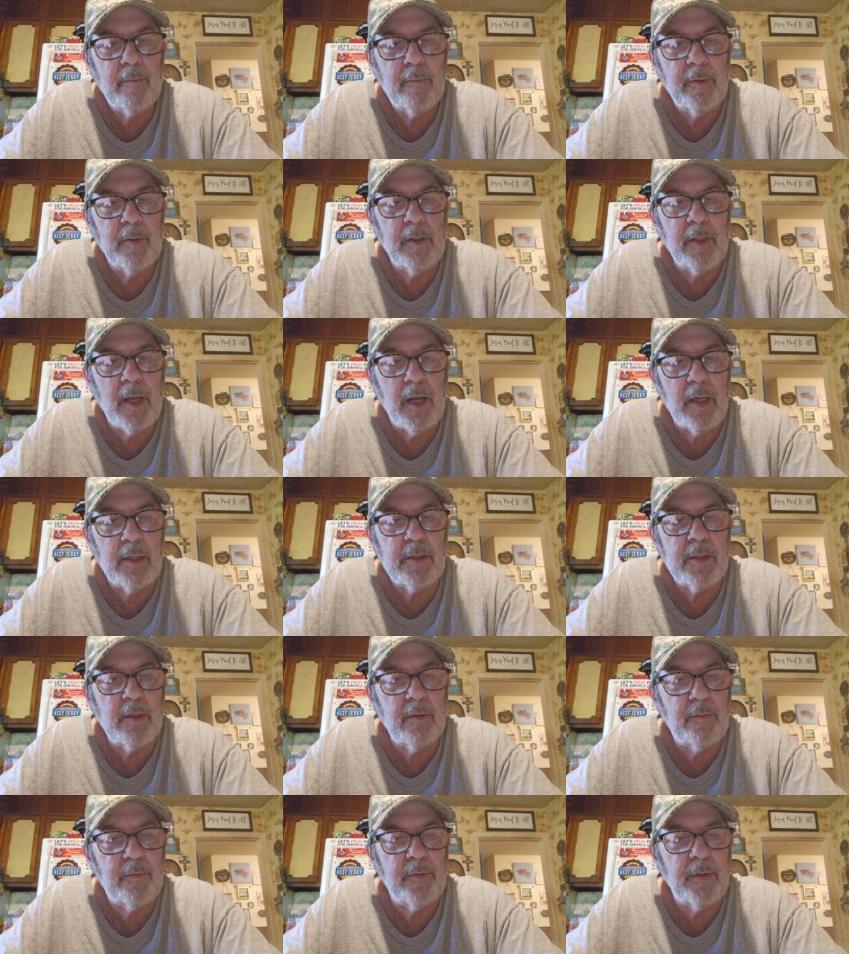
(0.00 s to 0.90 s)

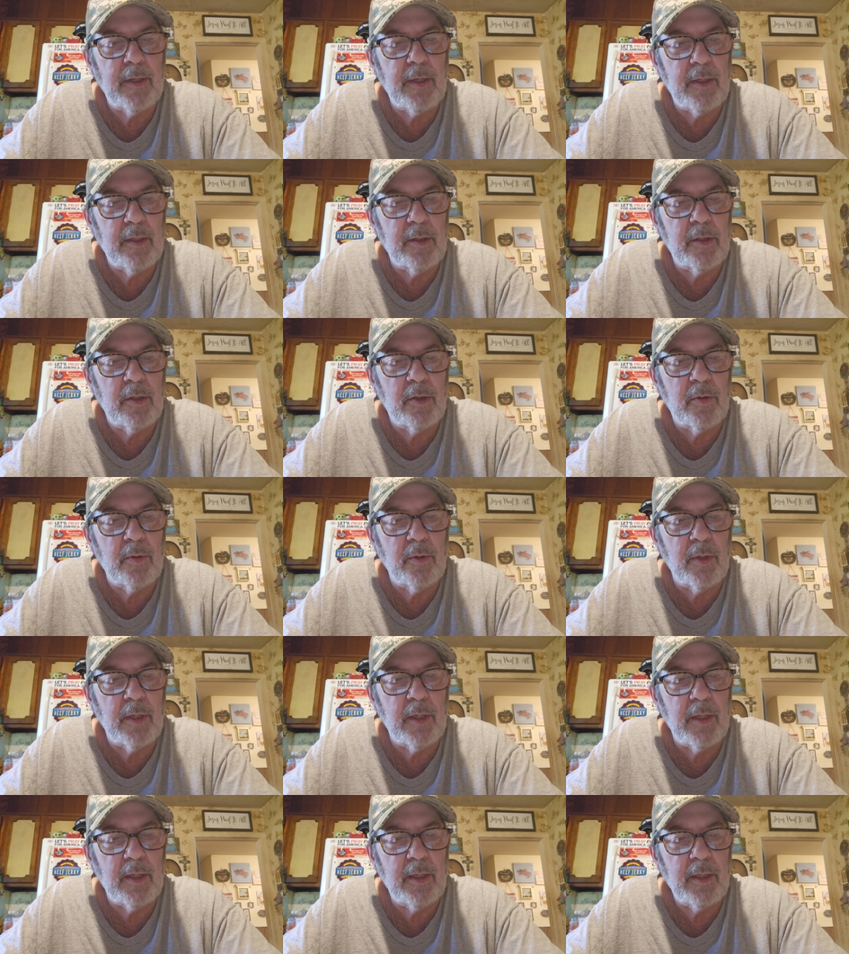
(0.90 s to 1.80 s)
Philosophy
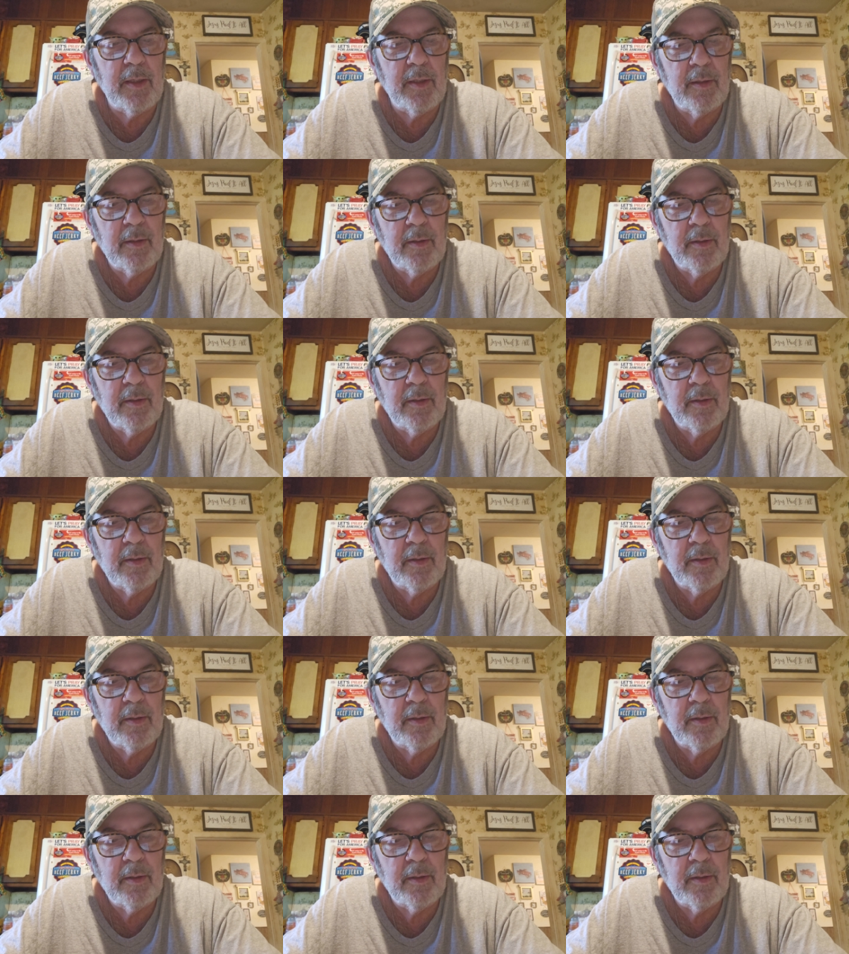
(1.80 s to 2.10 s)
degree?